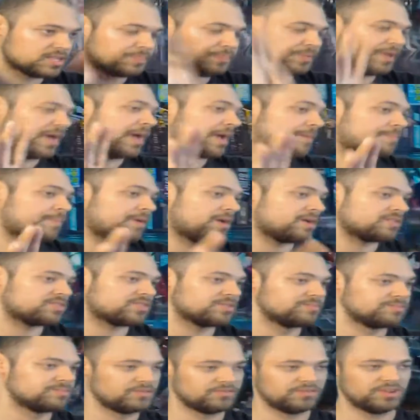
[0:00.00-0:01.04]
the Black
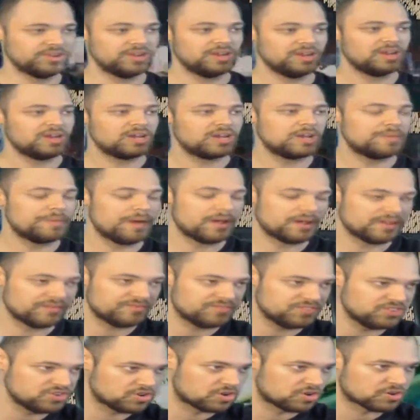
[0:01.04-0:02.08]
Panther movie, and about
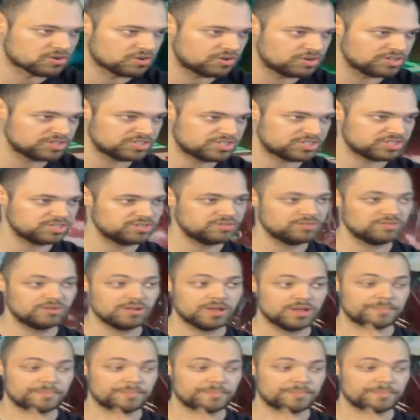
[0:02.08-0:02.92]
if you're going to,